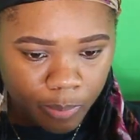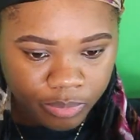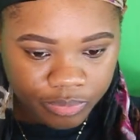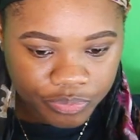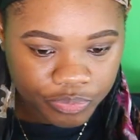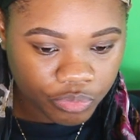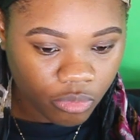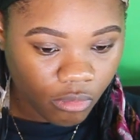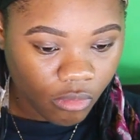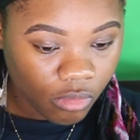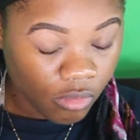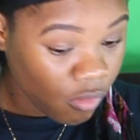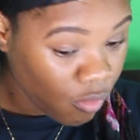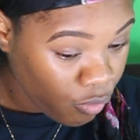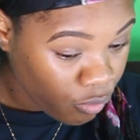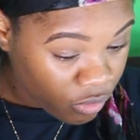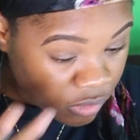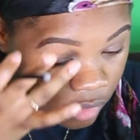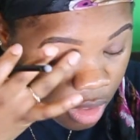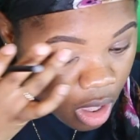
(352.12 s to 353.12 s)

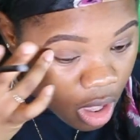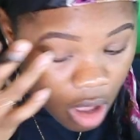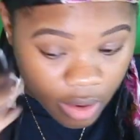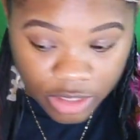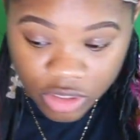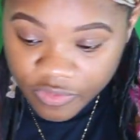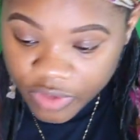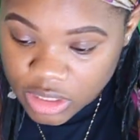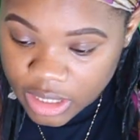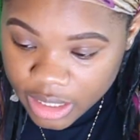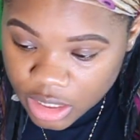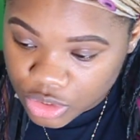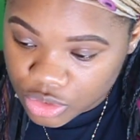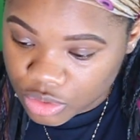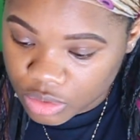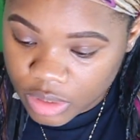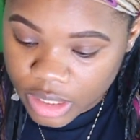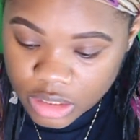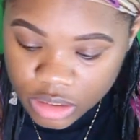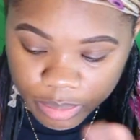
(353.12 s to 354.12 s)
so the first thing to do
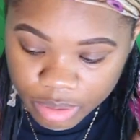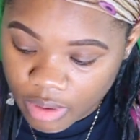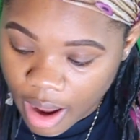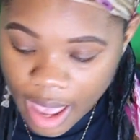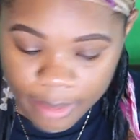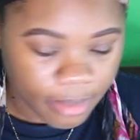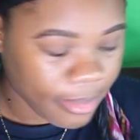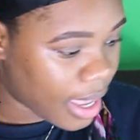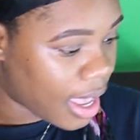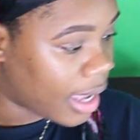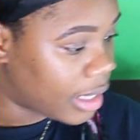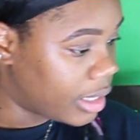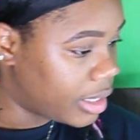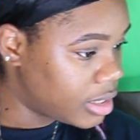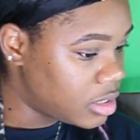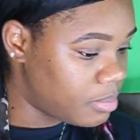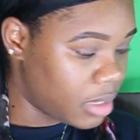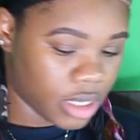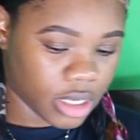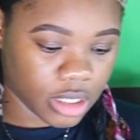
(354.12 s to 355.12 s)
is prime my
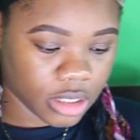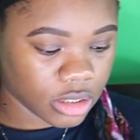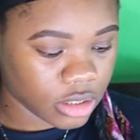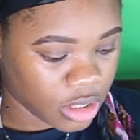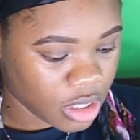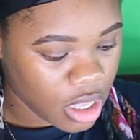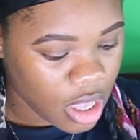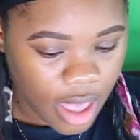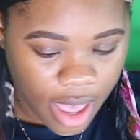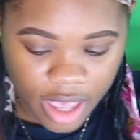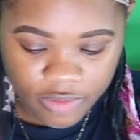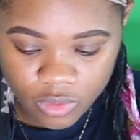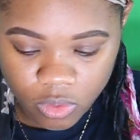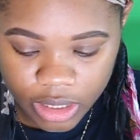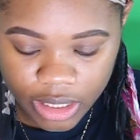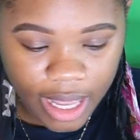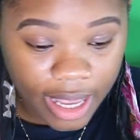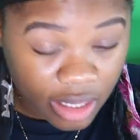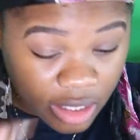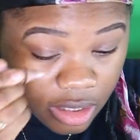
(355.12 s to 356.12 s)
eyelids because I have
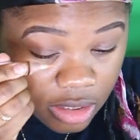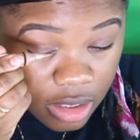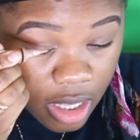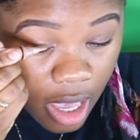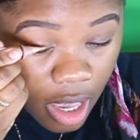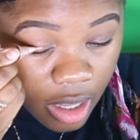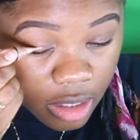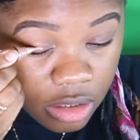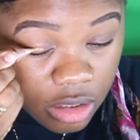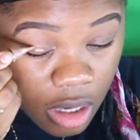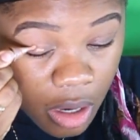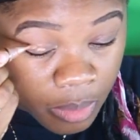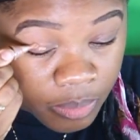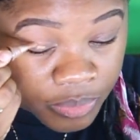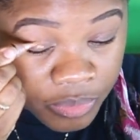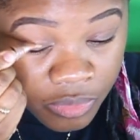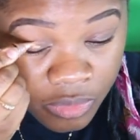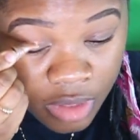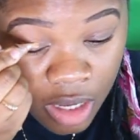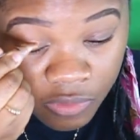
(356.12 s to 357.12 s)
oily eyelids and
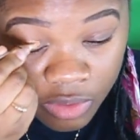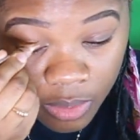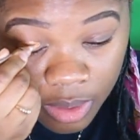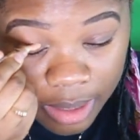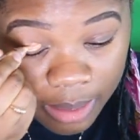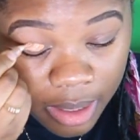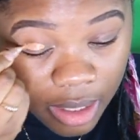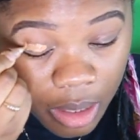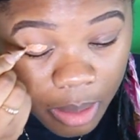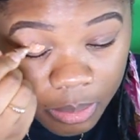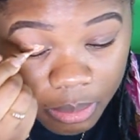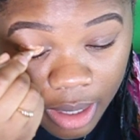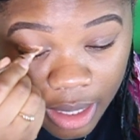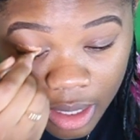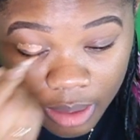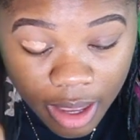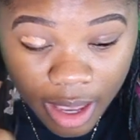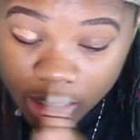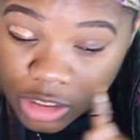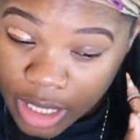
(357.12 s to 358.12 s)
I really want my
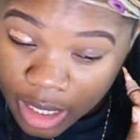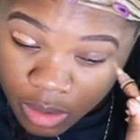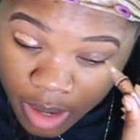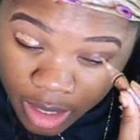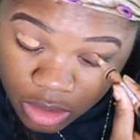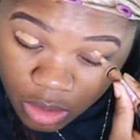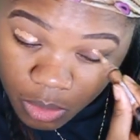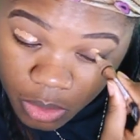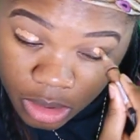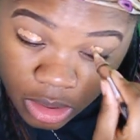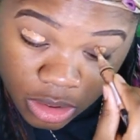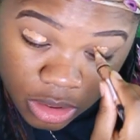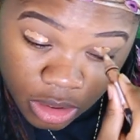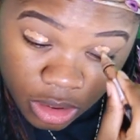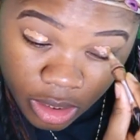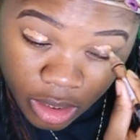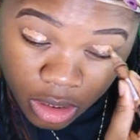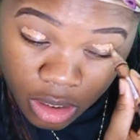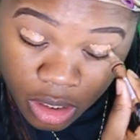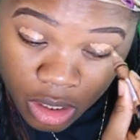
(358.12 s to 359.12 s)
makeup, my eyeshadow, I don't want it to
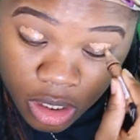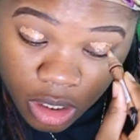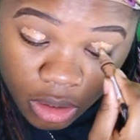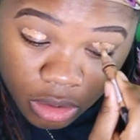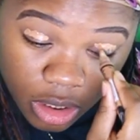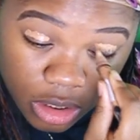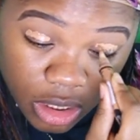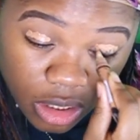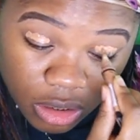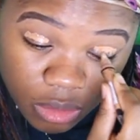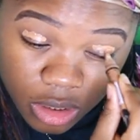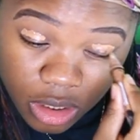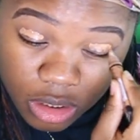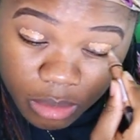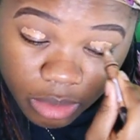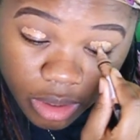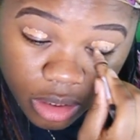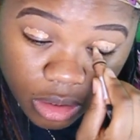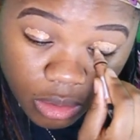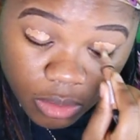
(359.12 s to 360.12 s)
like crease, I don't want it
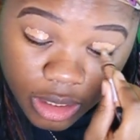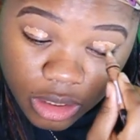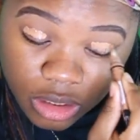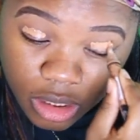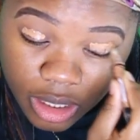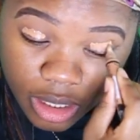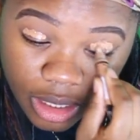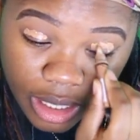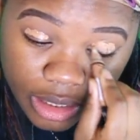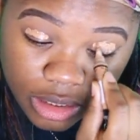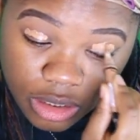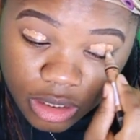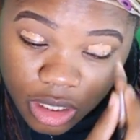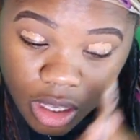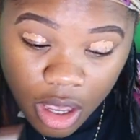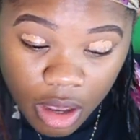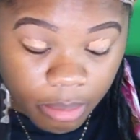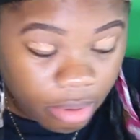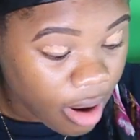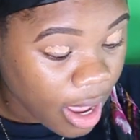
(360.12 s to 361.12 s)
to break through, I just want a nice
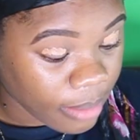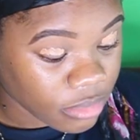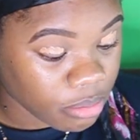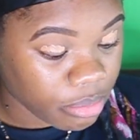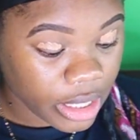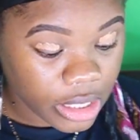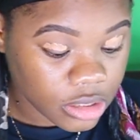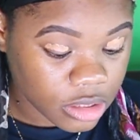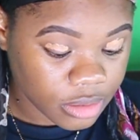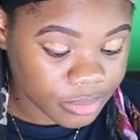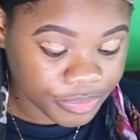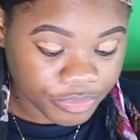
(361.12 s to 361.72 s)
prime base.